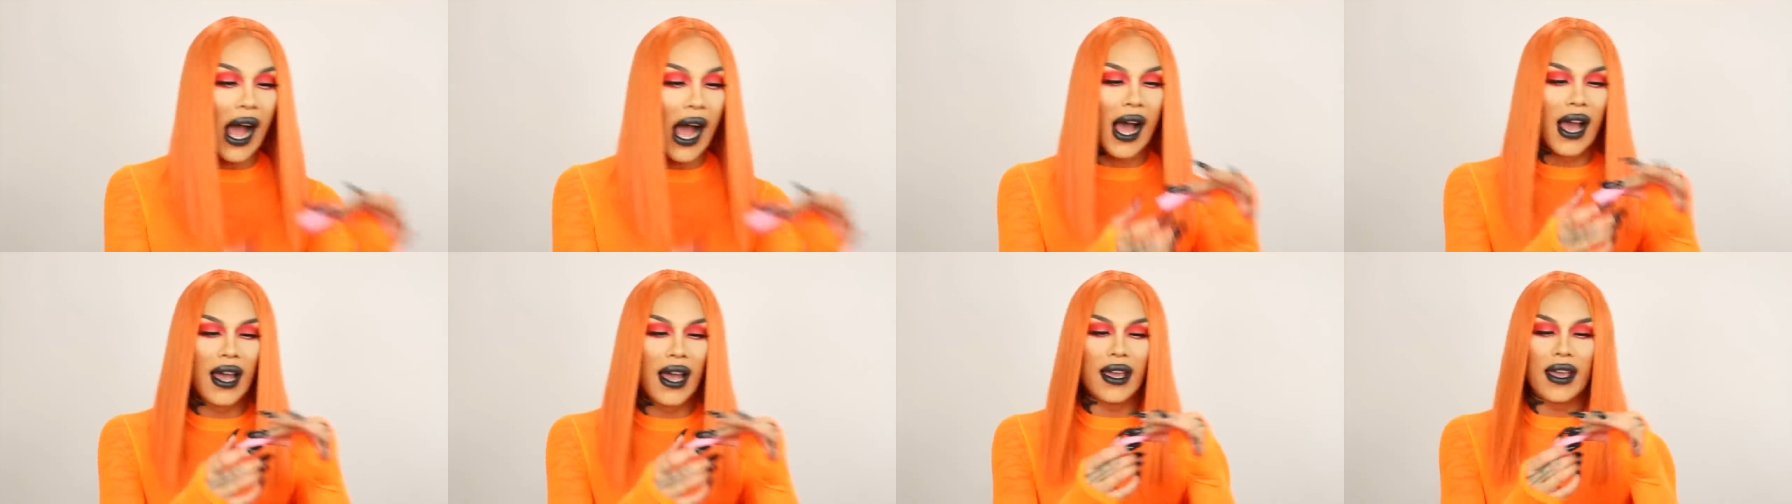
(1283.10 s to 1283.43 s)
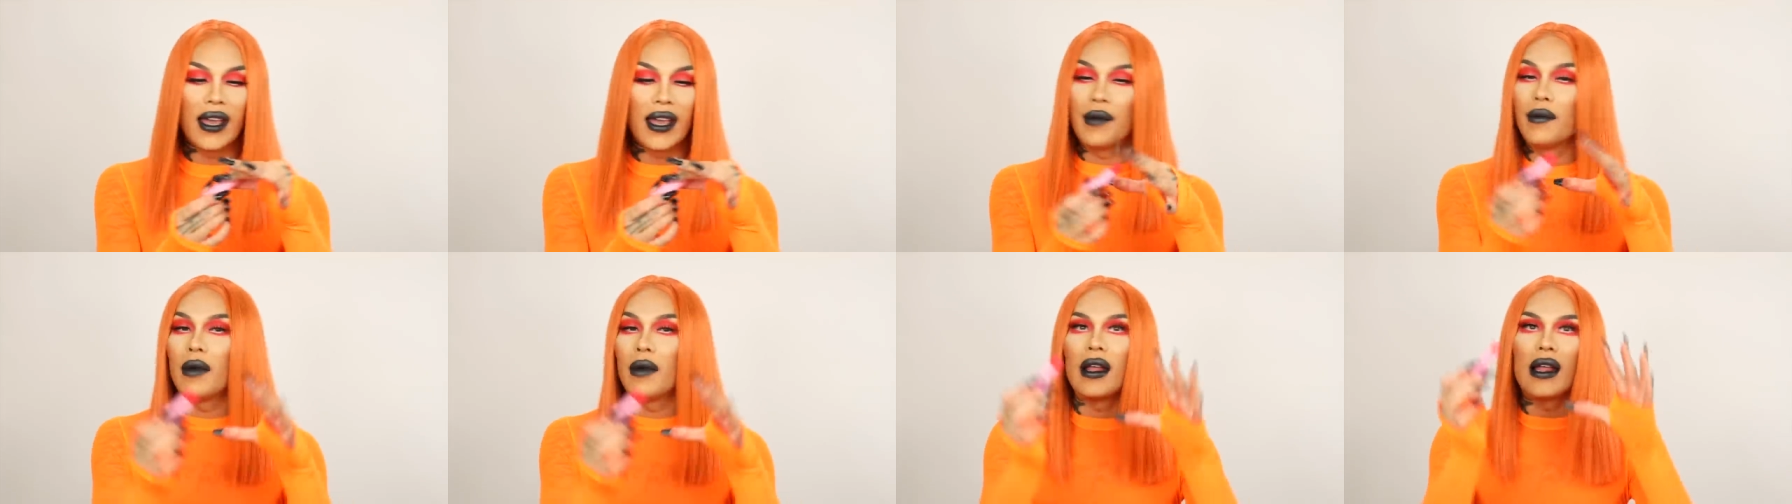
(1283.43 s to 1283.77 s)
I
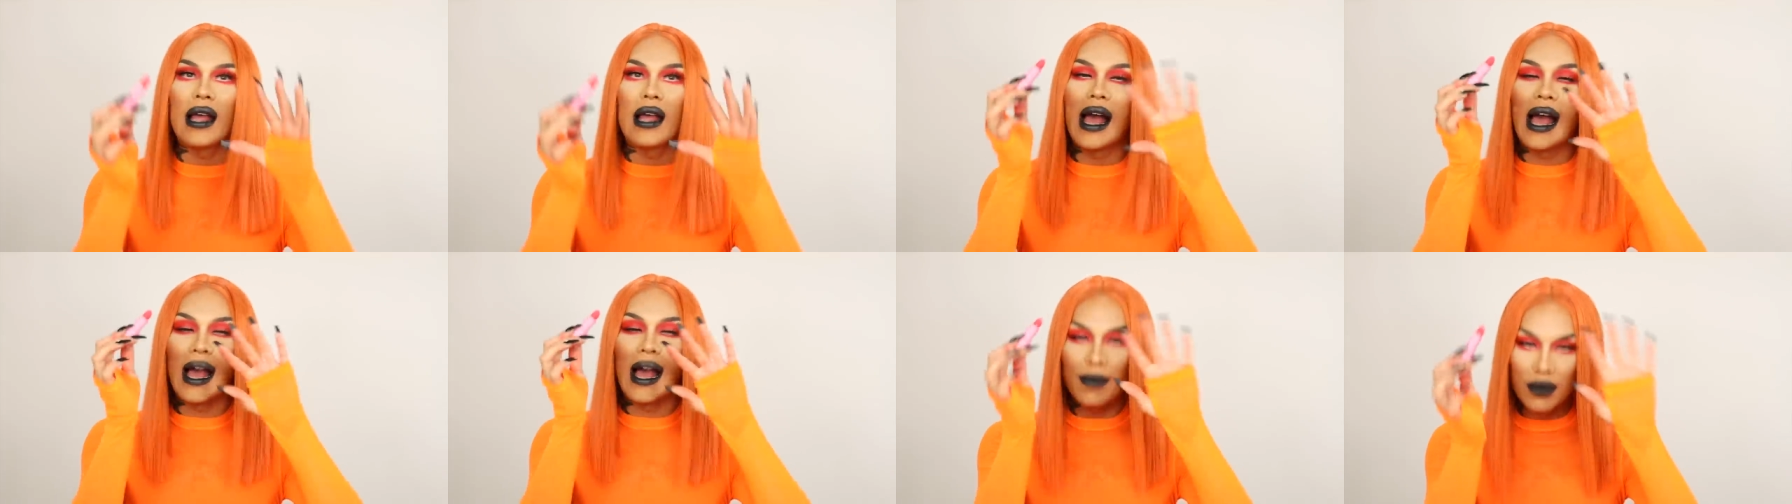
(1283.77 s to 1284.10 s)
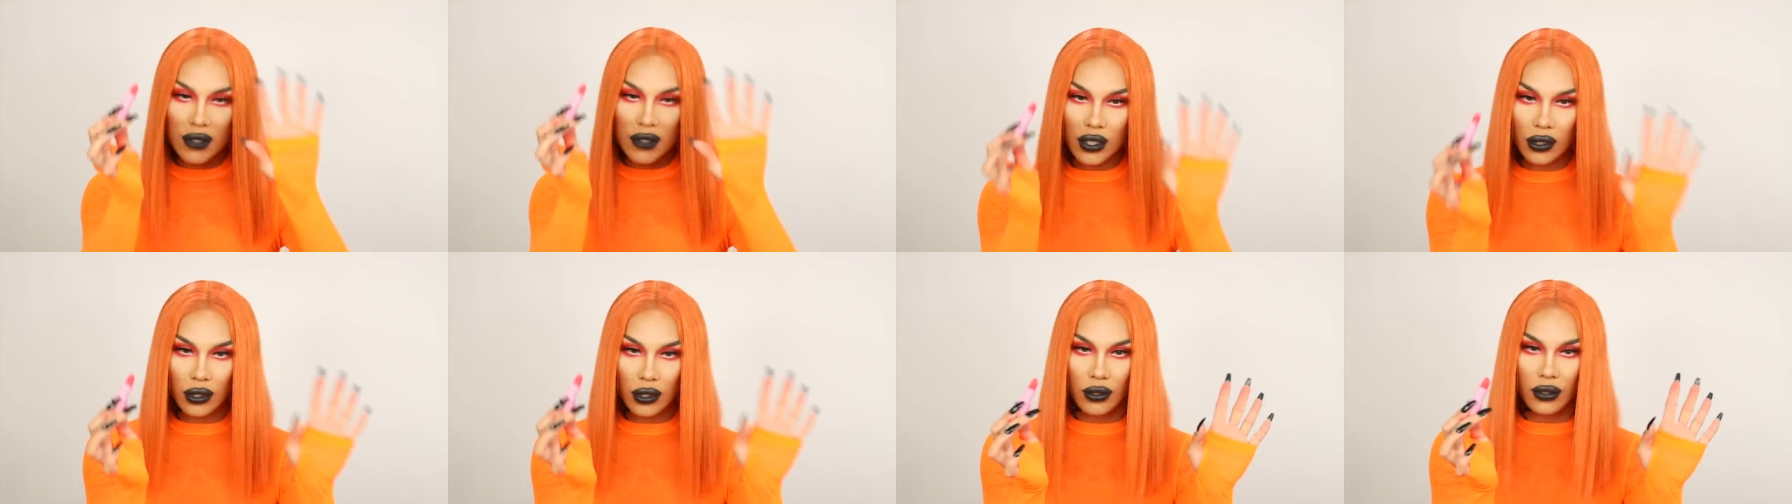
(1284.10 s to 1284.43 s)
am
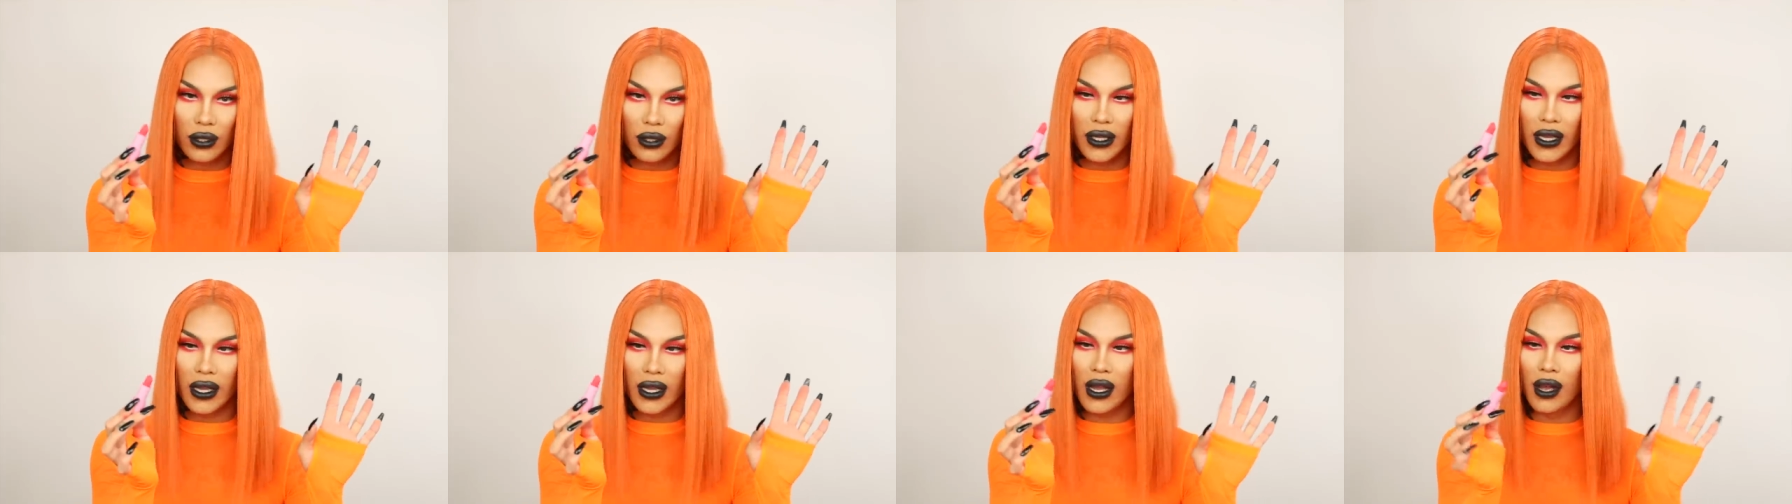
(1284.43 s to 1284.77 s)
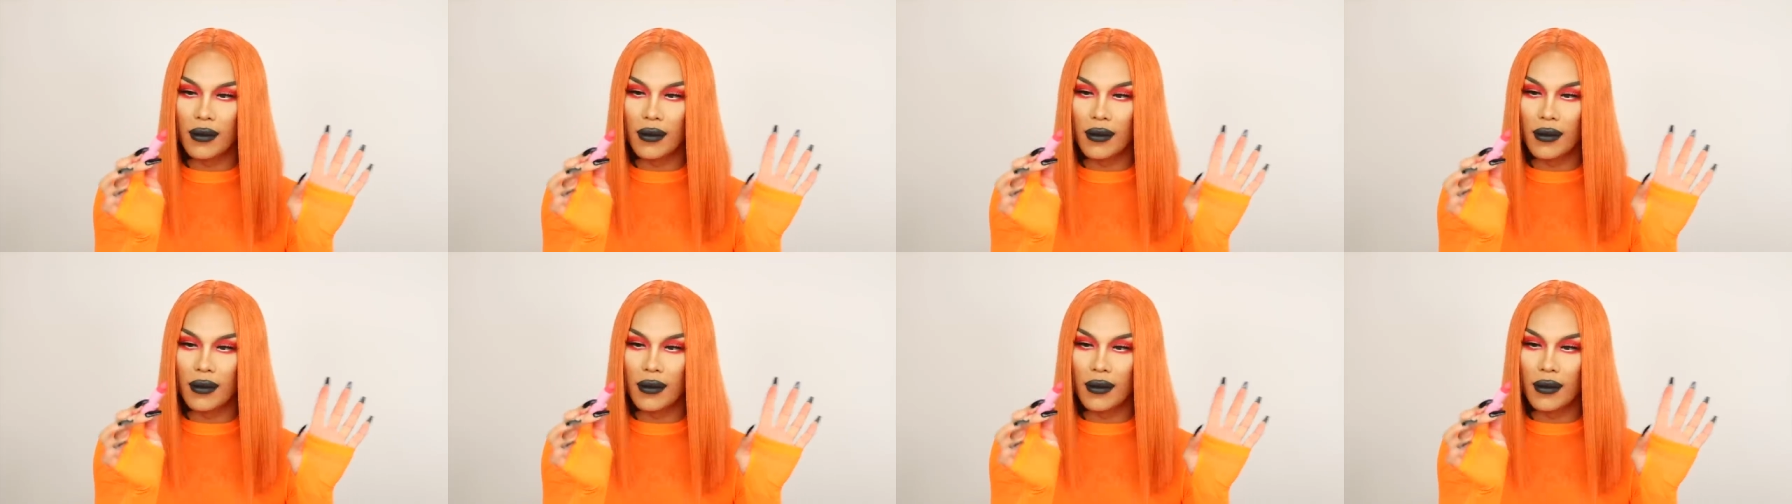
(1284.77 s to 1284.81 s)
absolutely